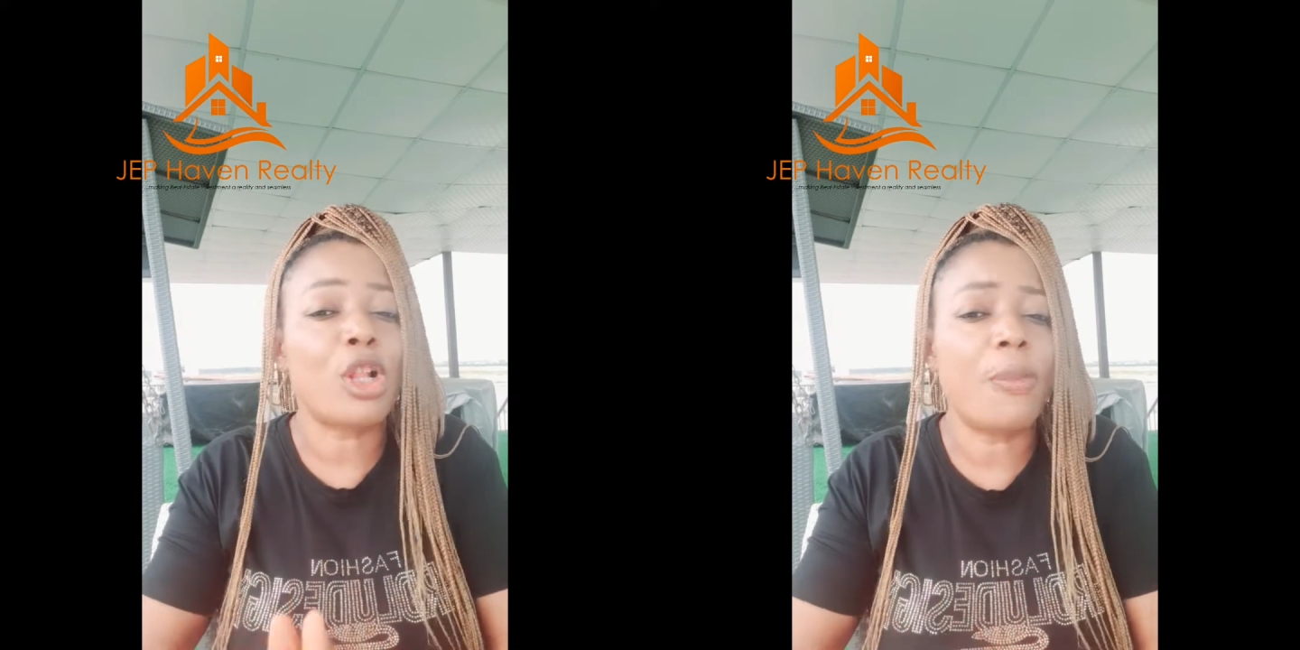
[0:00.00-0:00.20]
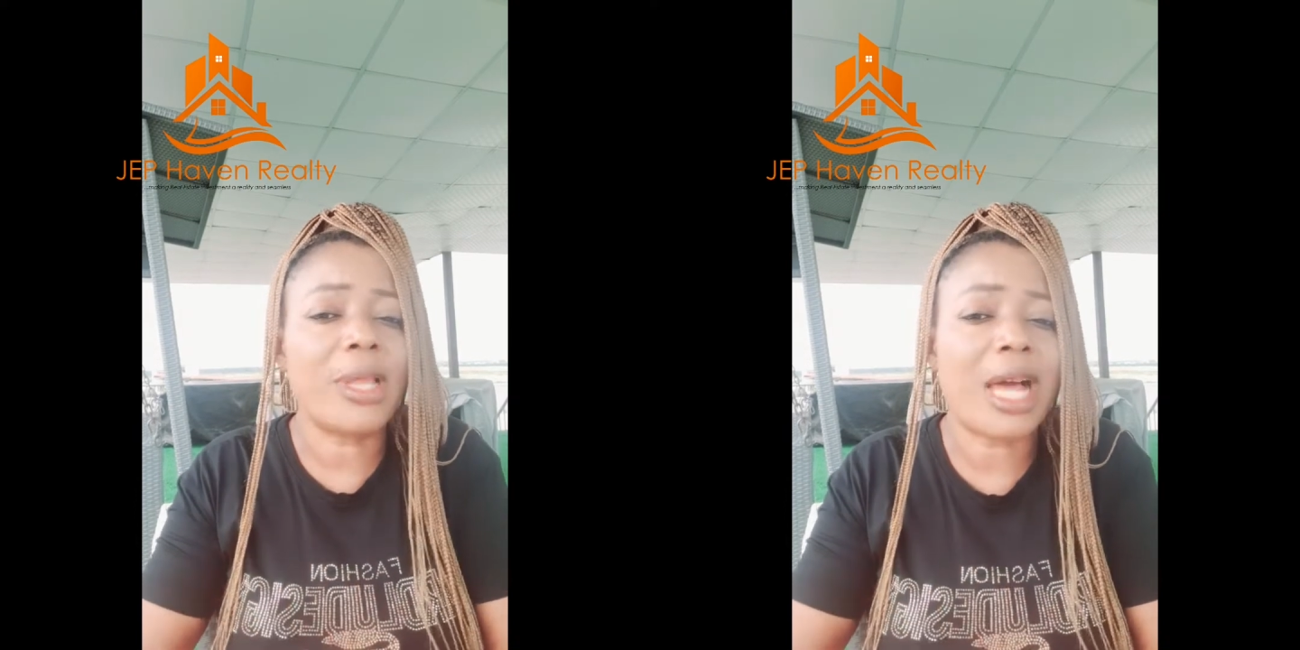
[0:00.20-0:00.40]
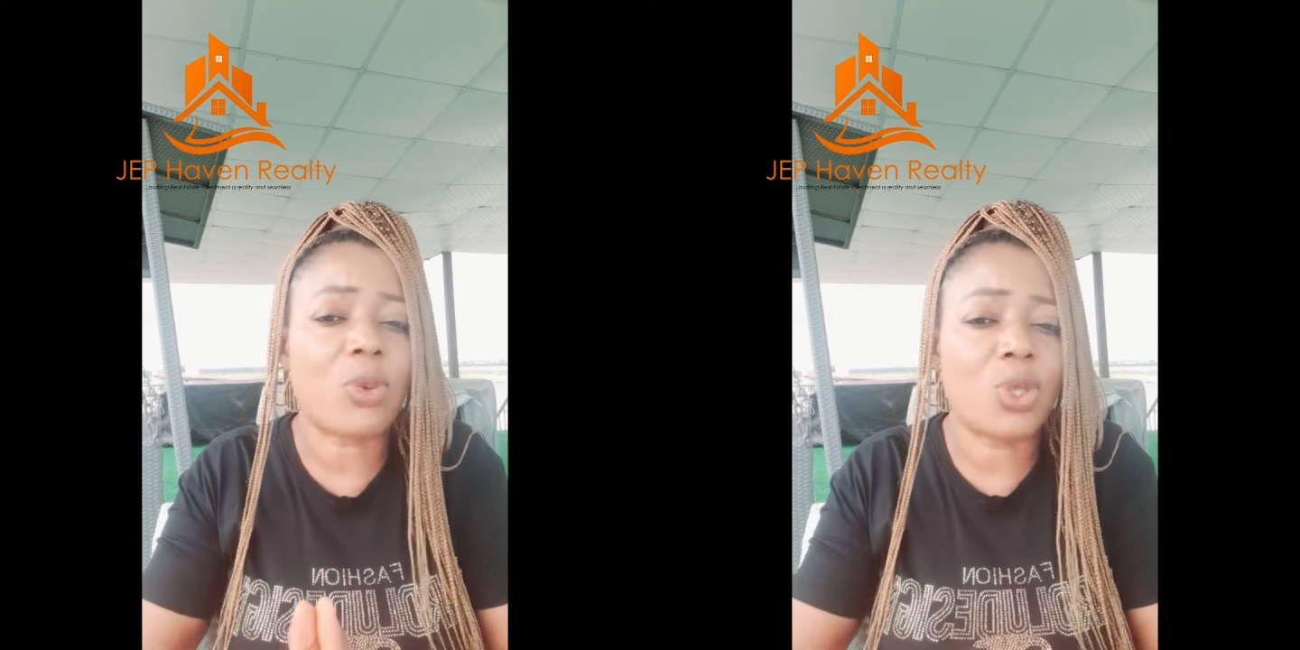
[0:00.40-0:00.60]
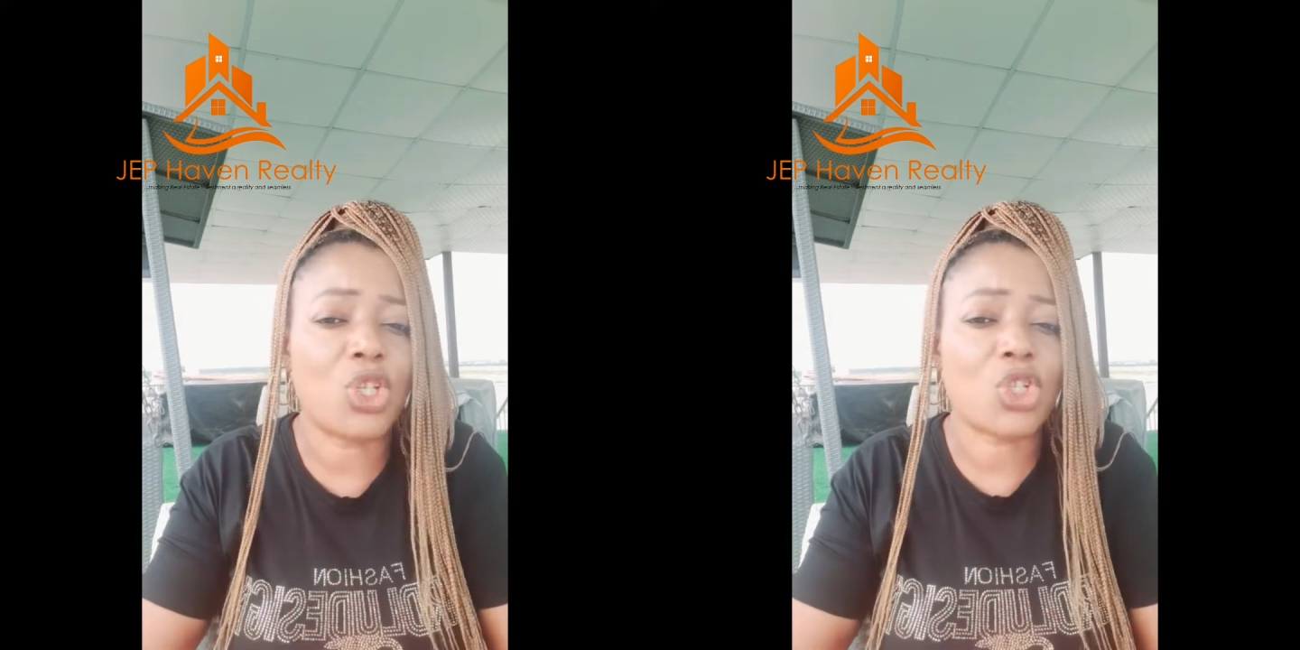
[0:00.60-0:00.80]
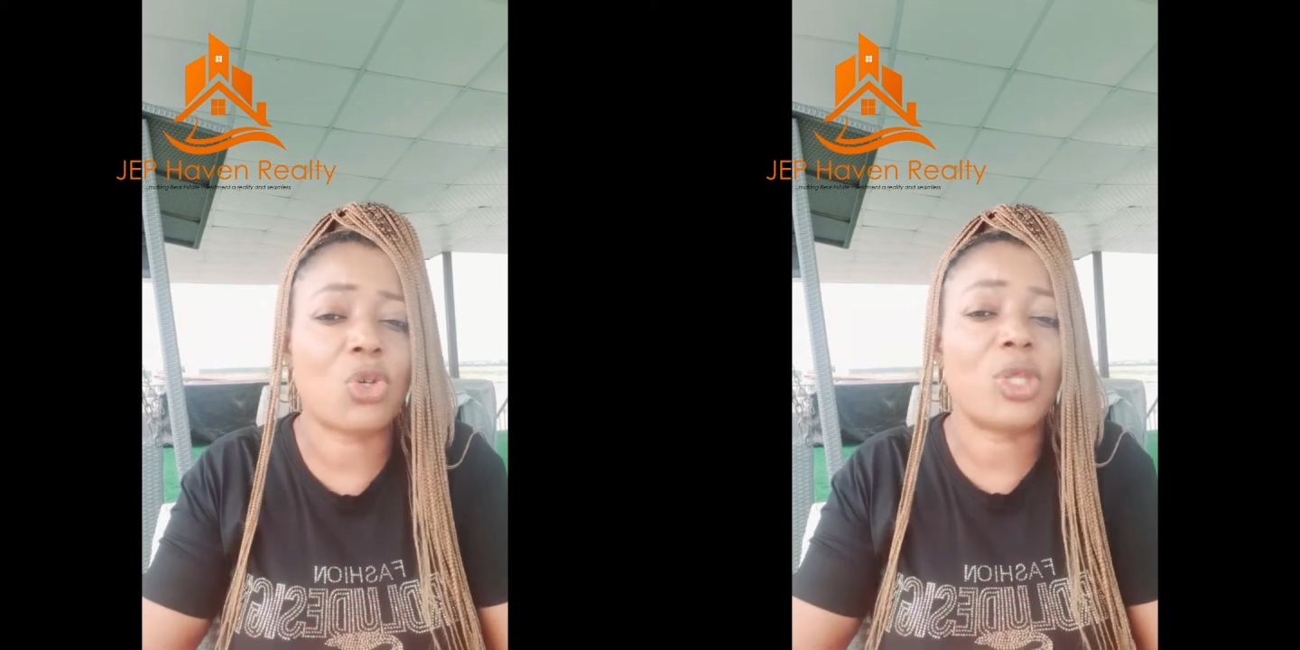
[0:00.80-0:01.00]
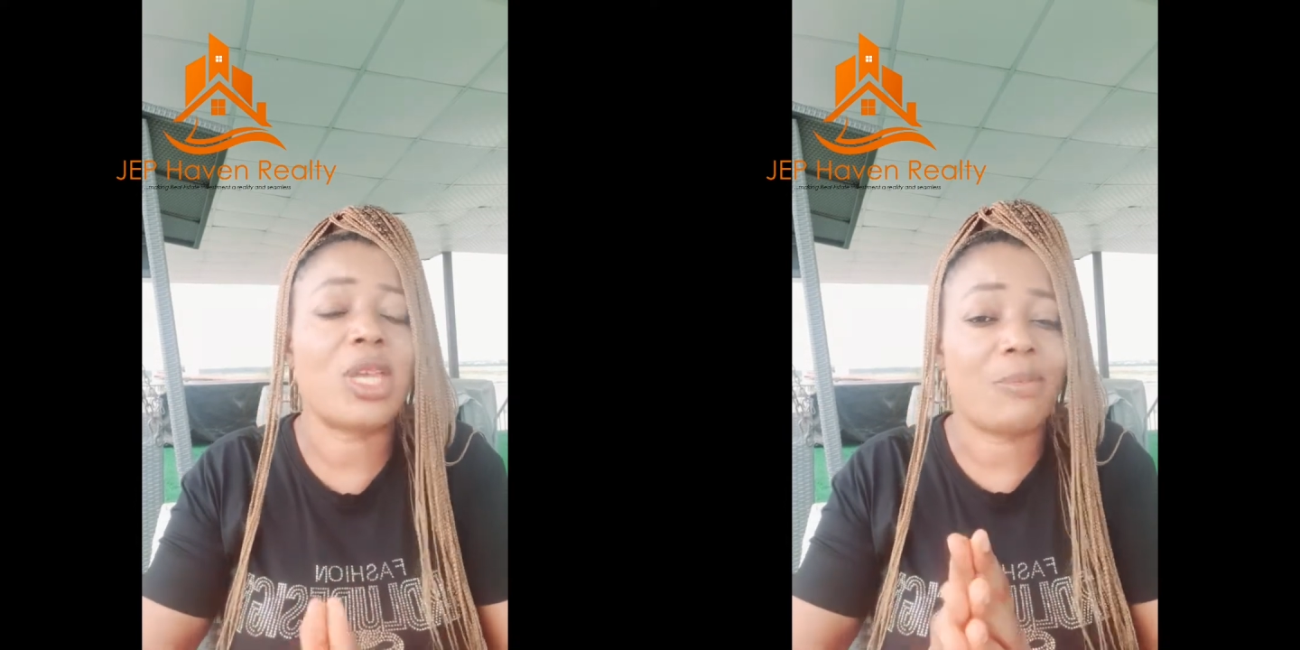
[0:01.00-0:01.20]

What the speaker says: global acquisition